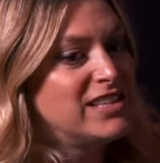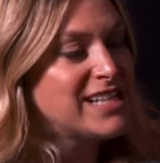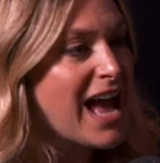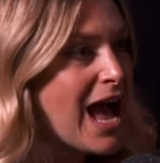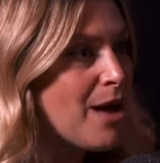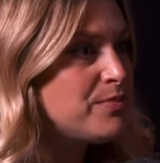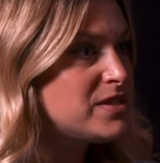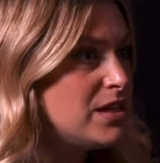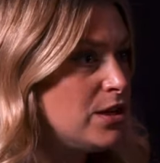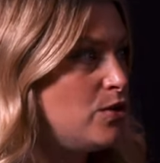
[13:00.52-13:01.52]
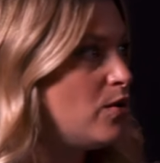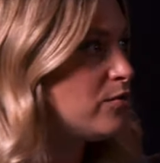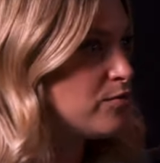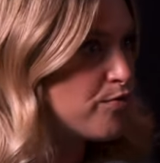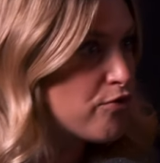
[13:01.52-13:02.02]
in this absolute
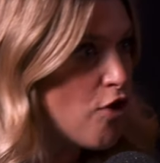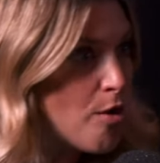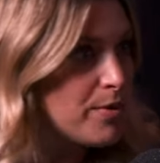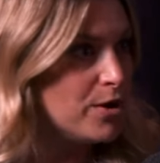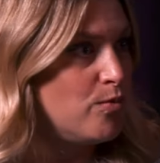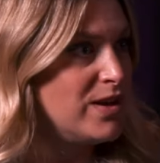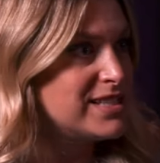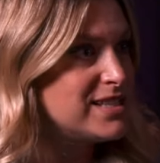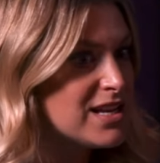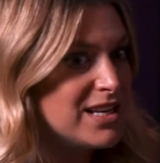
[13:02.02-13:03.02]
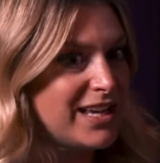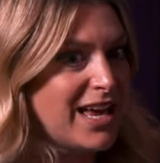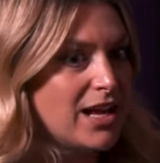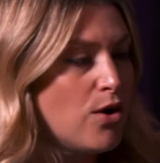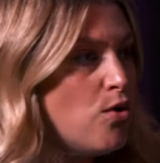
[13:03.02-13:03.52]
problem when suddenly
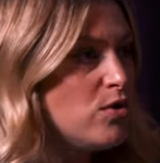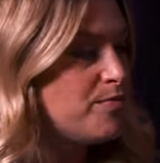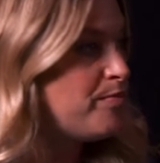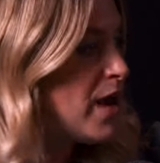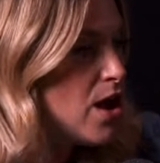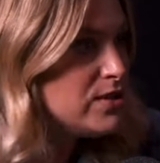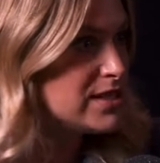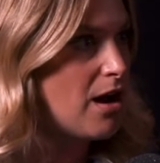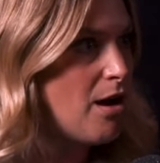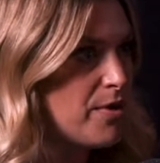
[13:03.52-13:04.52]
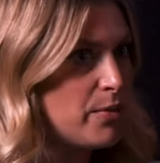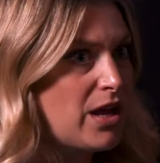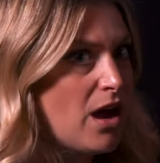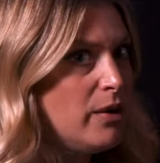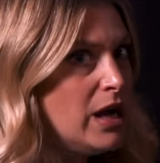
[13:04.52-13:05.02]
it all blows up and we
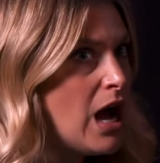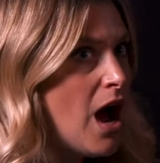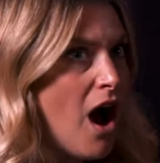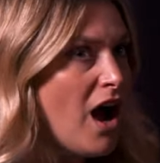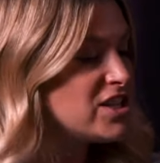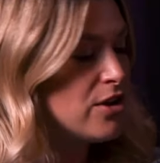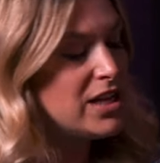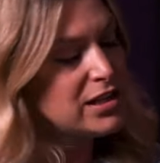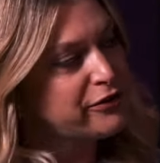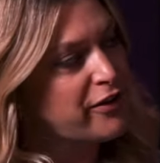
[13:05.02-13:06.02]
go, I don't need a